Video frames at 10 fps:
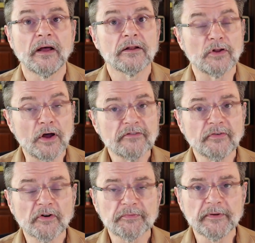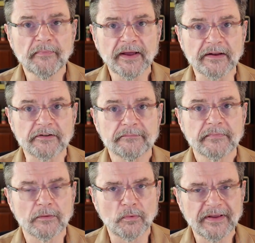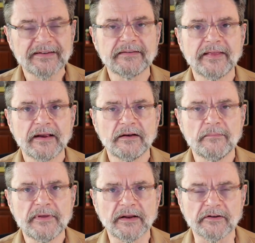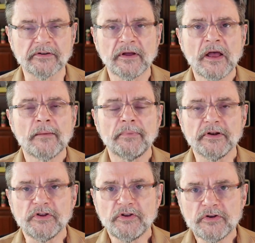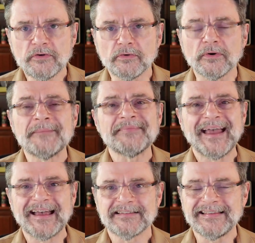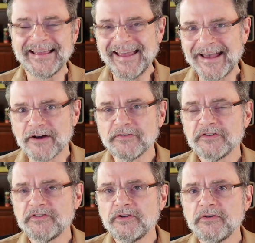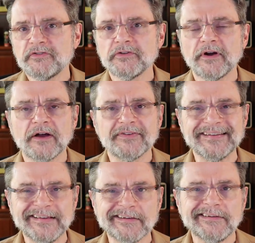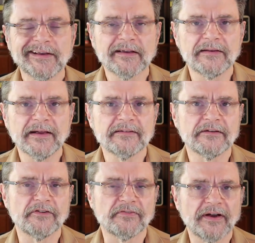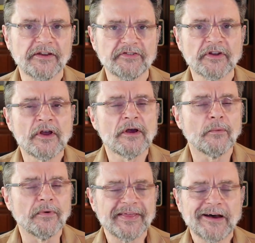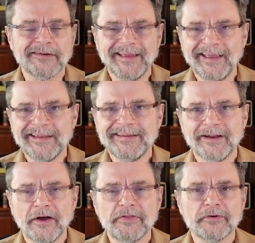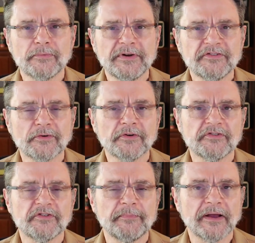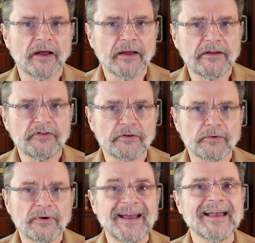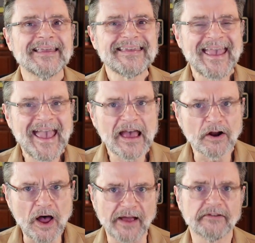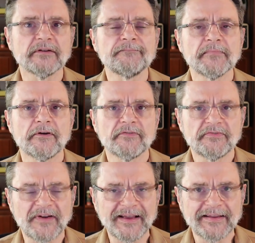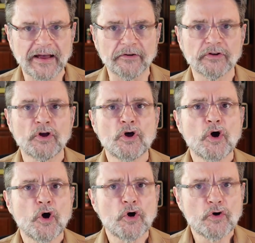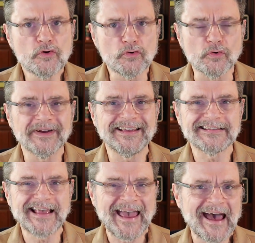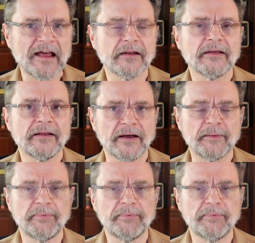Law enforcement might, and we'll get to that in a minute, but you, as the average user of an internet-connected device without any other resources behind you, cannot find out who is at an IP